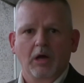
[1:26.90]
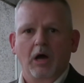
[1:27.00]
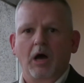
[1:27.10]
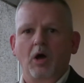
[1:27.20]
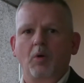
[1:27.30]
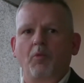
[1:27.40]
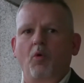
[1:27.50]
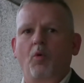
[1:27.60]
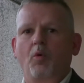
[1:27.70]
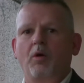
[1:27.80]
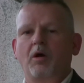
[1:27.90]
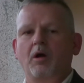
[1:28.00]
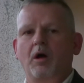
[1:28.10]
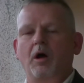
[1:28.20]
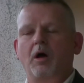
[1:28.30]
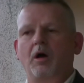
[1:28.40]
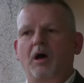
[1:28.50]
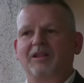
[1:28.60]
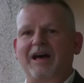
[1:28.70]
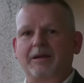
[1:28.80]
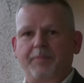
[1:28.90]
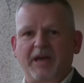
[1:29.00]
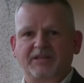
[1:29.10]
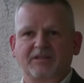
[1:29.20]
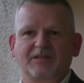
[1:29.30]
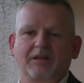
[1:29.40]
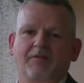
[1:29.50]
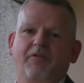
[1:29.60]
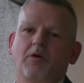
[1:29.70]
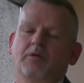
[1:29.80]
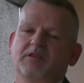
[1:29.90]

or a lot of patients on the phone,